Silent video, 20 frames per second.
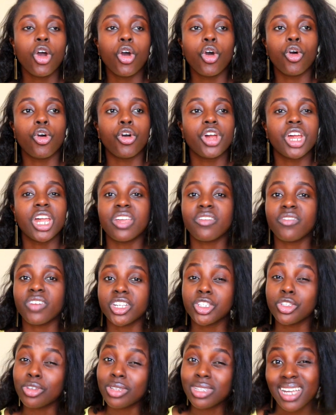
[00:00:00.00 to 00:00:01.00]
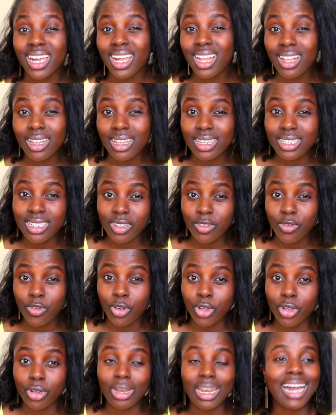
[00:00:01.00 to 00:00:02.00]
or give us your title deed for
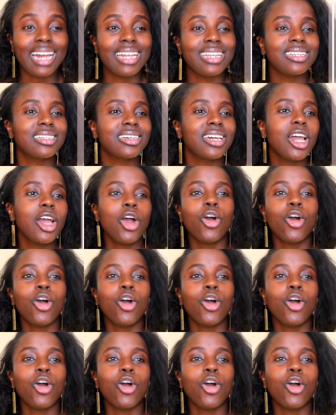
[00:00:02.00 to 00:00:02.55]
your land,